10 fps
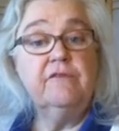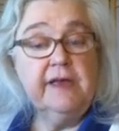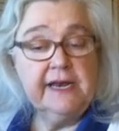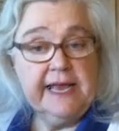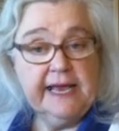
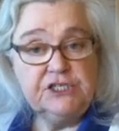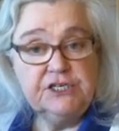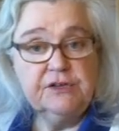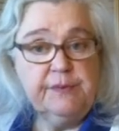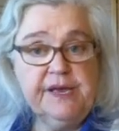
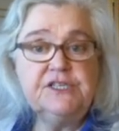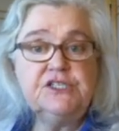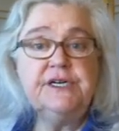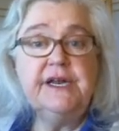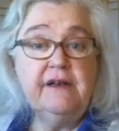engaging the
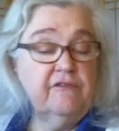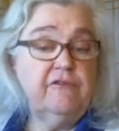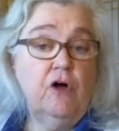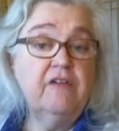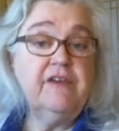patient and
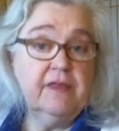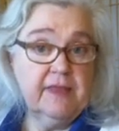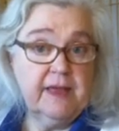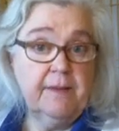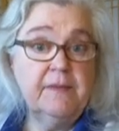involving
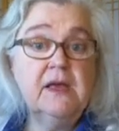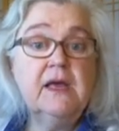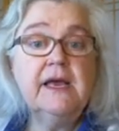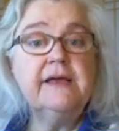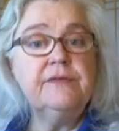them
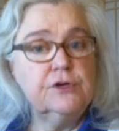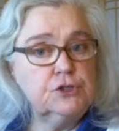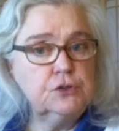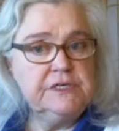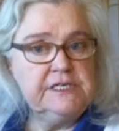in their
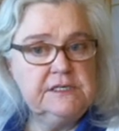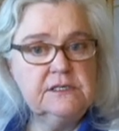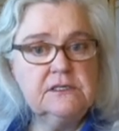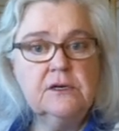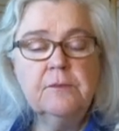
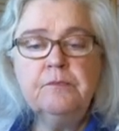choices.